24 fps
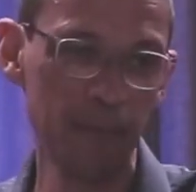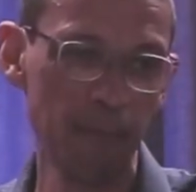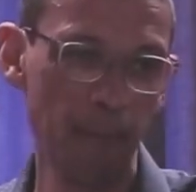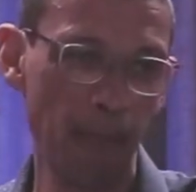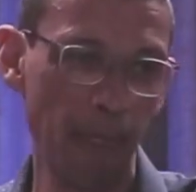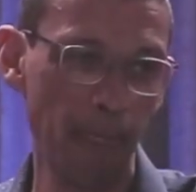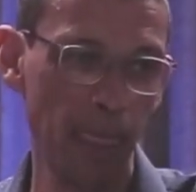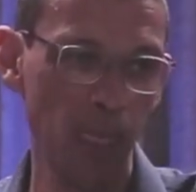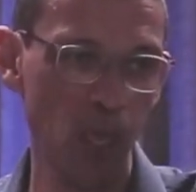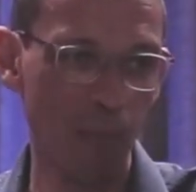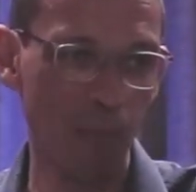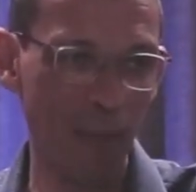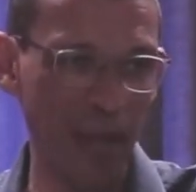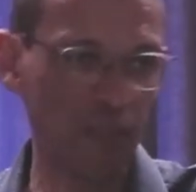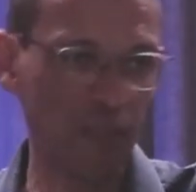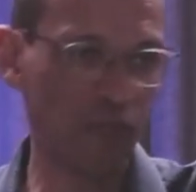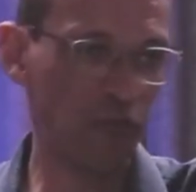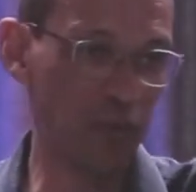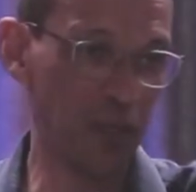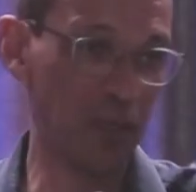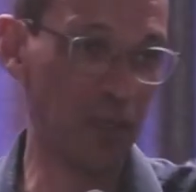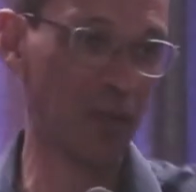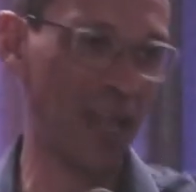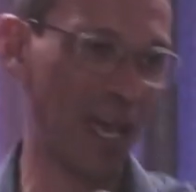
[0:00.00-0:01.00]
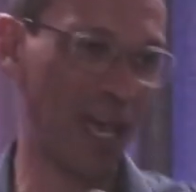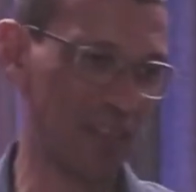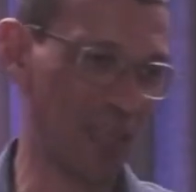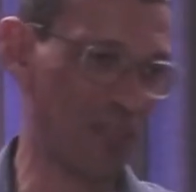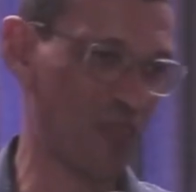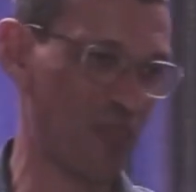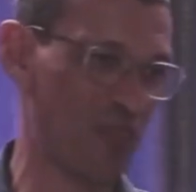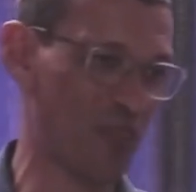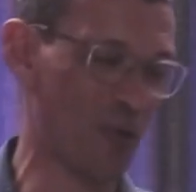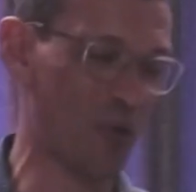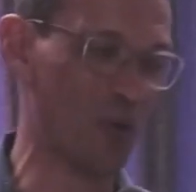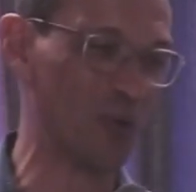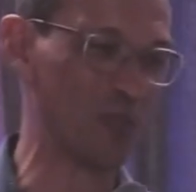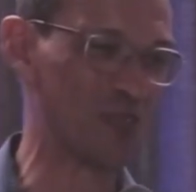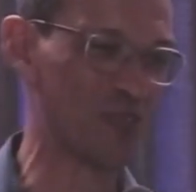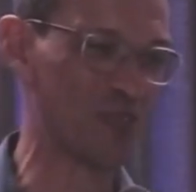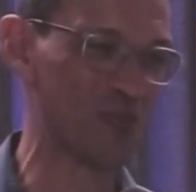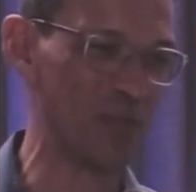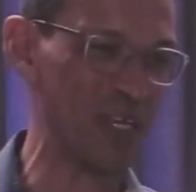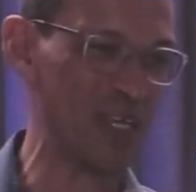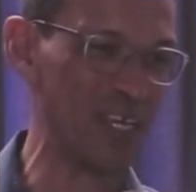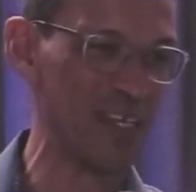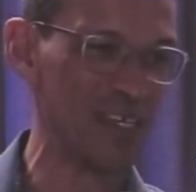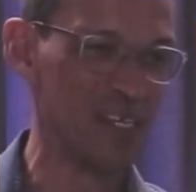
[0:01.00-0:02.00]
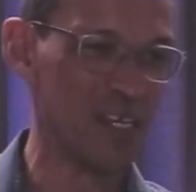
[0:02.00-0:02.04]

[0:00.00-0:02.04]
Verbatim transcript: You might feel like a thorn tree,